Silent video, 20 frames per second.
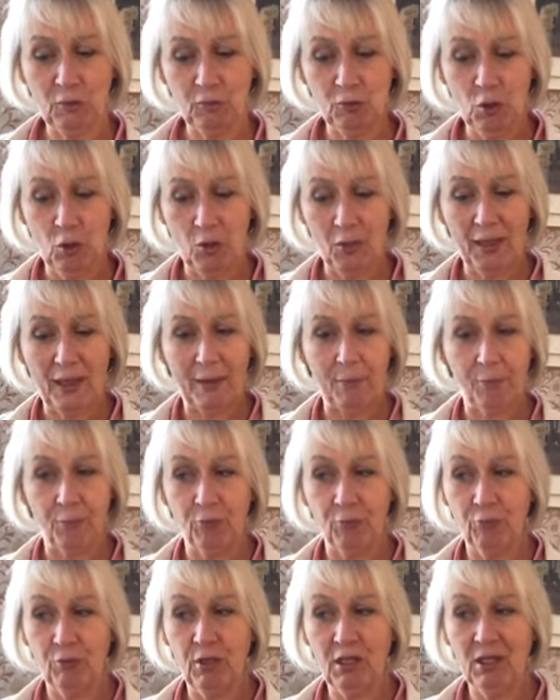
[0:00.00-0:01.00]
you've got that
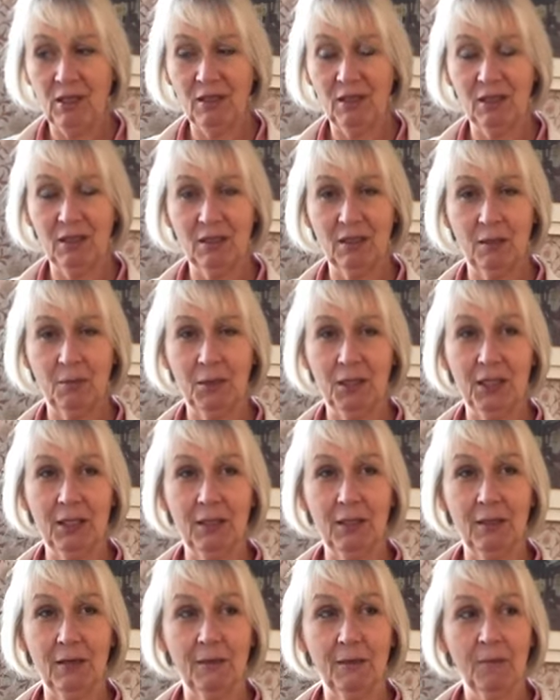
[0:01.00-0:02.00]
breathing coming
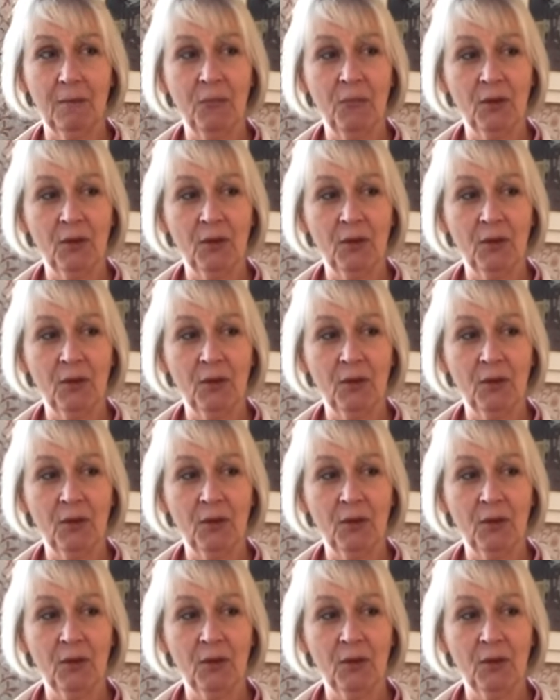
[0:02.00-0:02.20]
in.